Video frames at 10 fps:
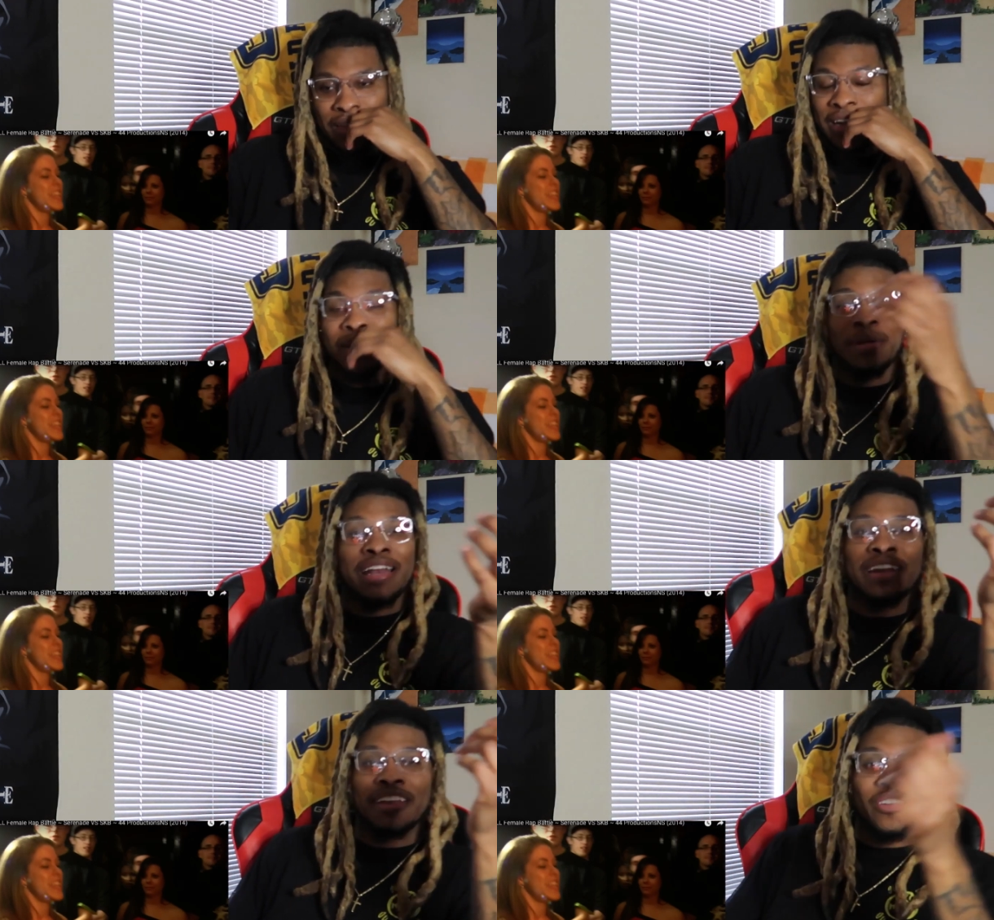
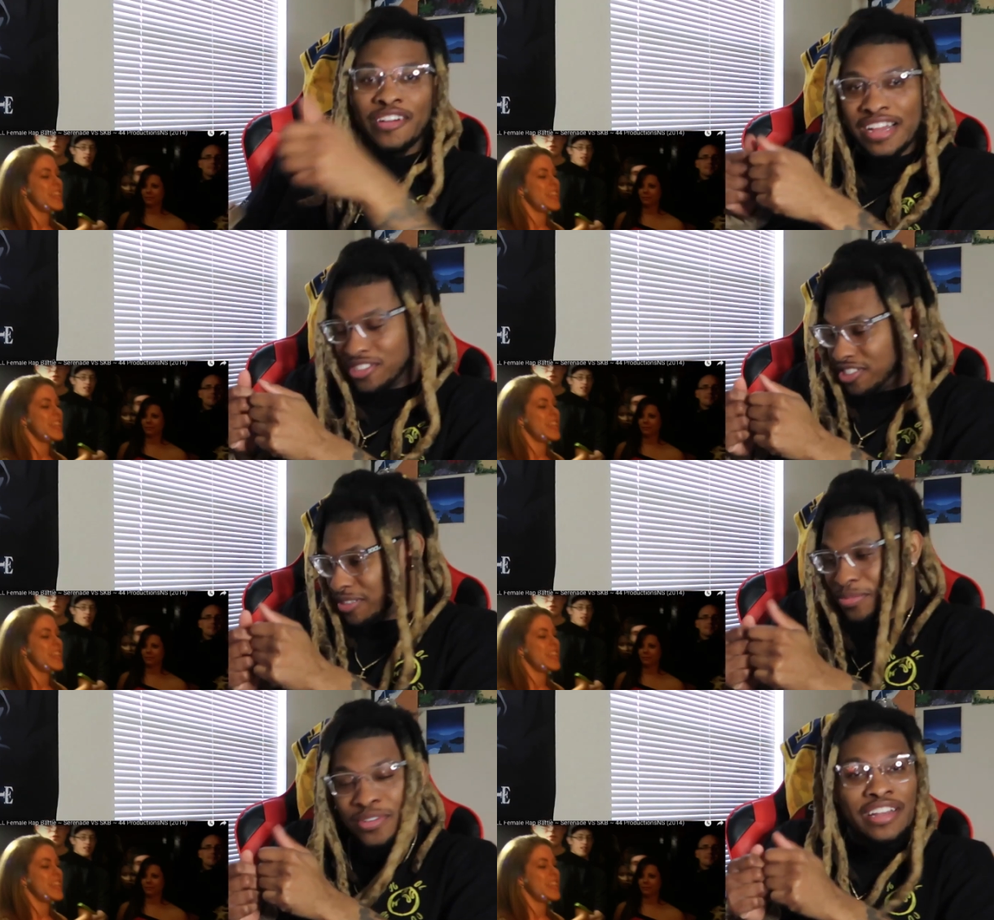Speaker 1: Everybody in the crowd
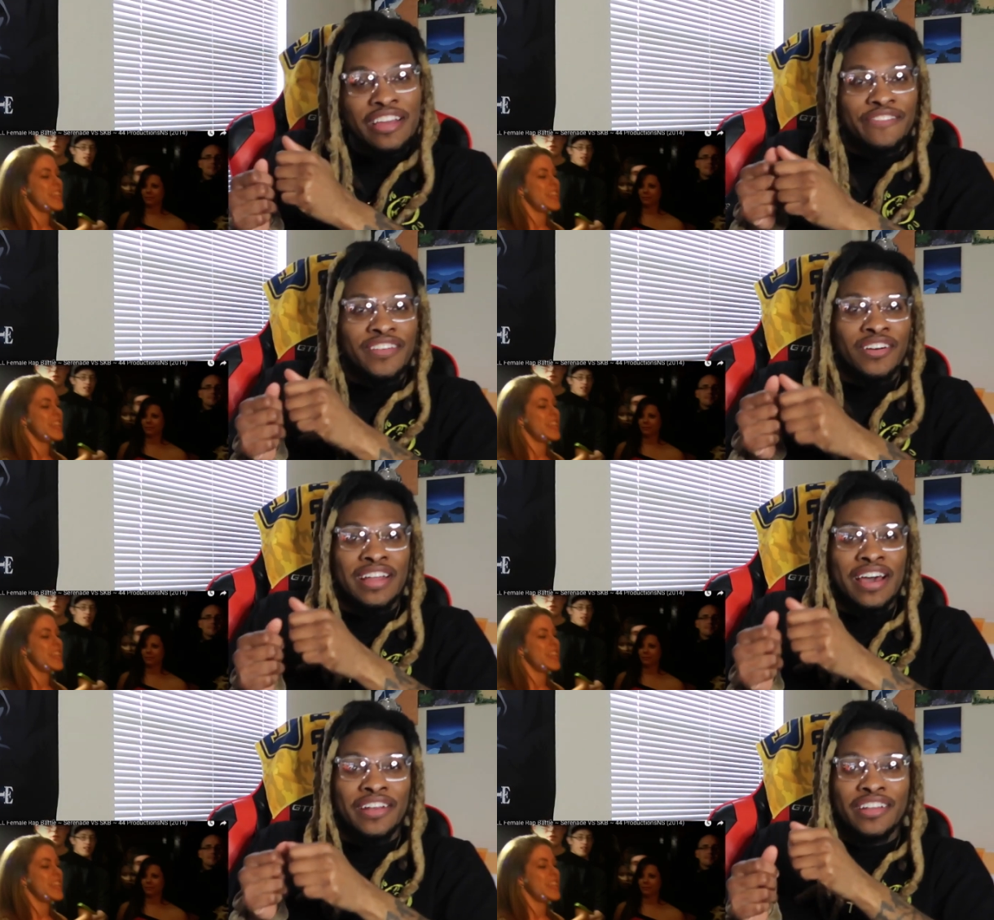should have pulled their
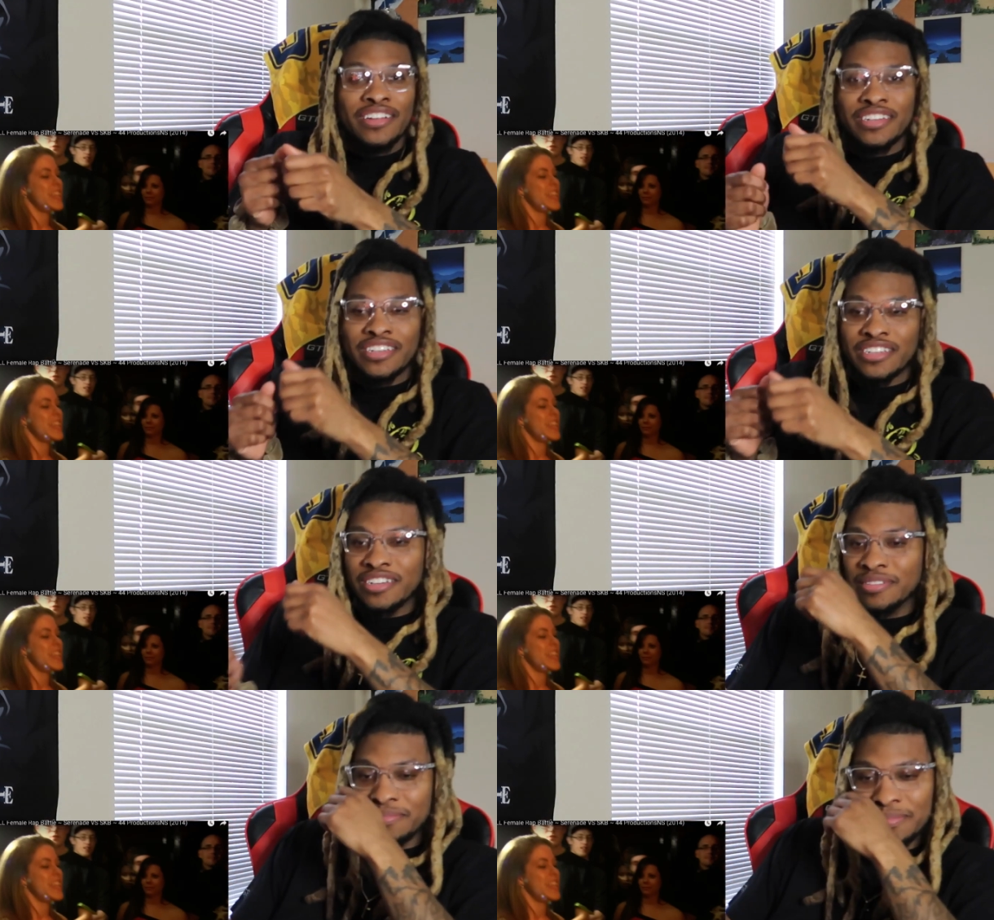phone out and looked
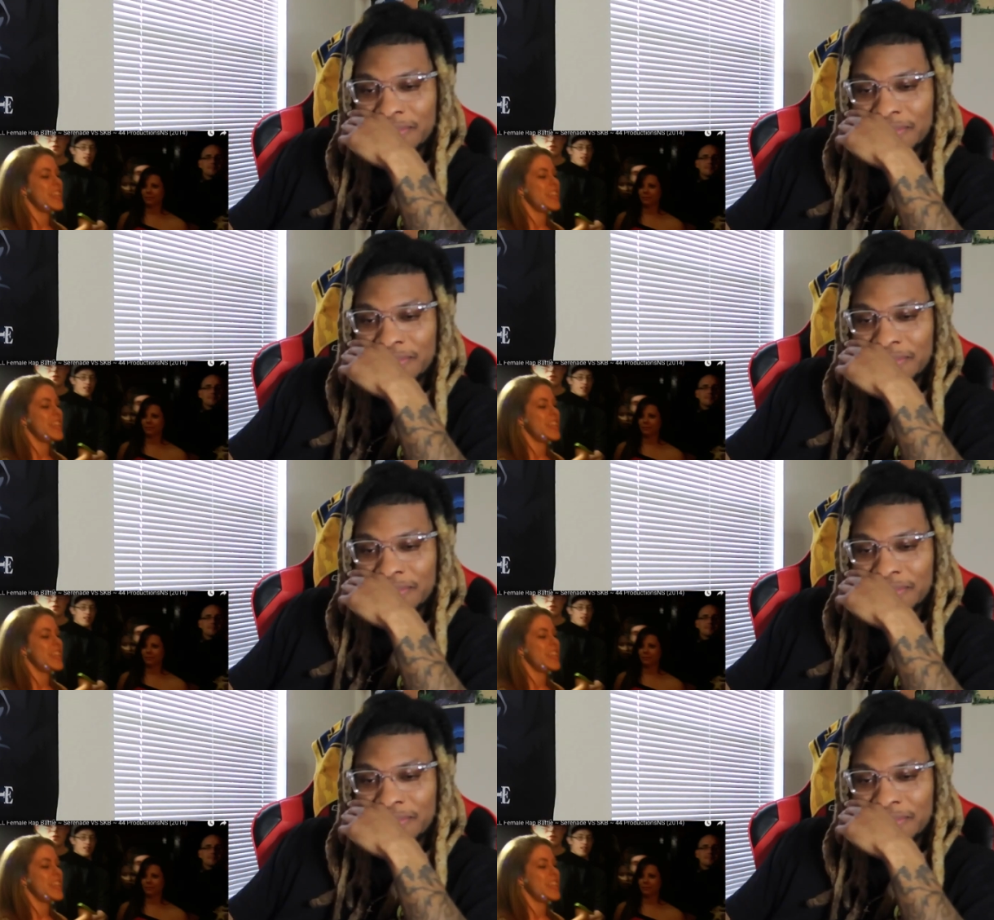up.